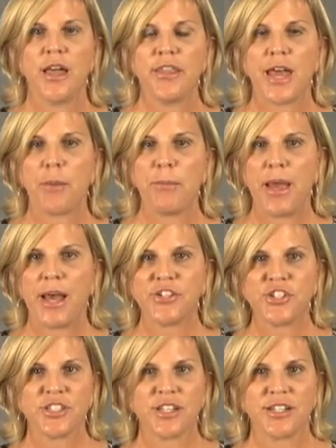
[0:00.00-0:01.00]
That
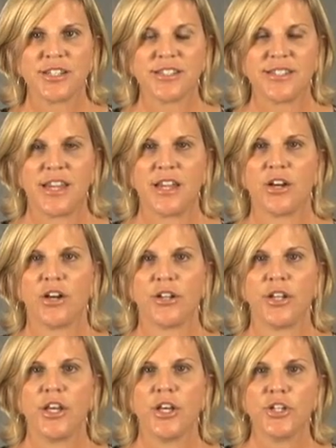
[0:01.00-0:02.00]
patch is going to stay
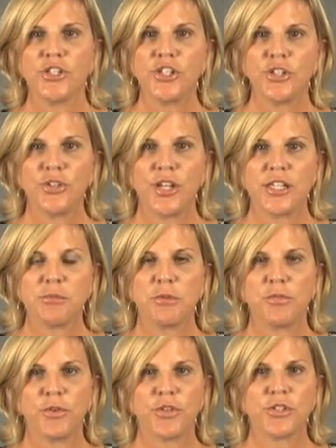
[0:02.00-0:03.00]
on 2 days
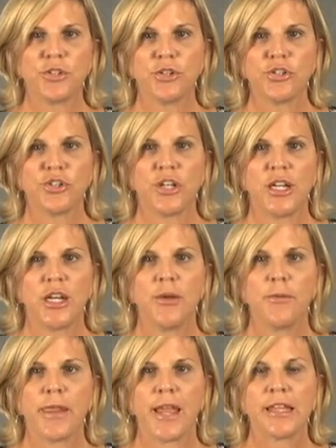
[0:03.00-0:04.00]
before surgery
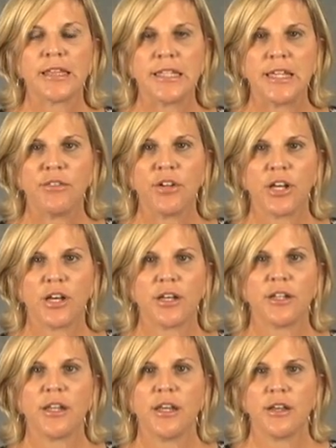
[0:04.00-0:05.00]
and leave it
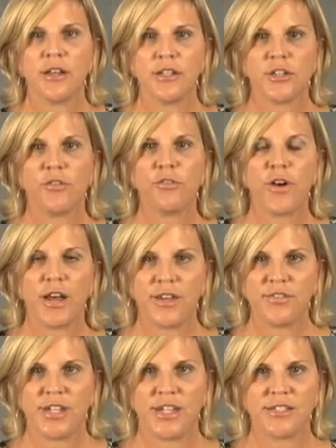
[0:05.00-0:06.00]
on till
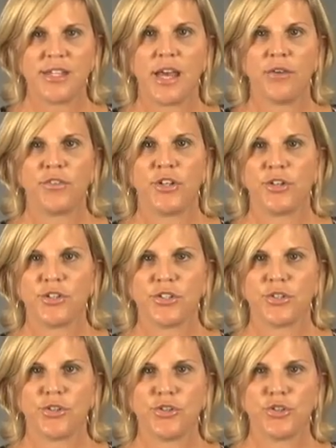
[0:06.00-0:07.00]
5 days after your
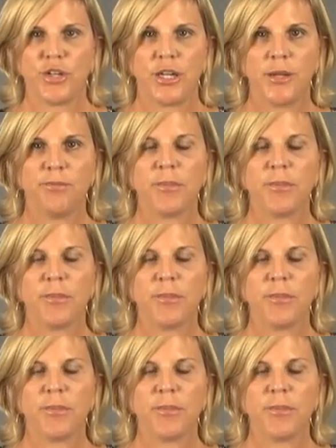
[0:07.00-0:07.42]
surgery.